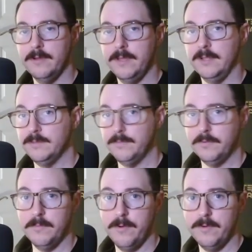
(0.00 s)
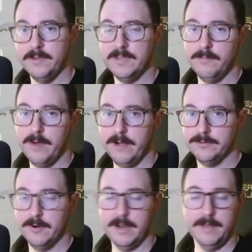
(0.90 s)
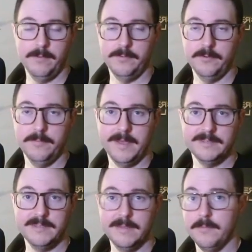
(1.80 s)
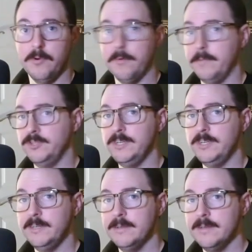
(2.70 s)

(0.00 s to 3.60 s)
And SimpleMMO is a browser and mobile based MMORPG.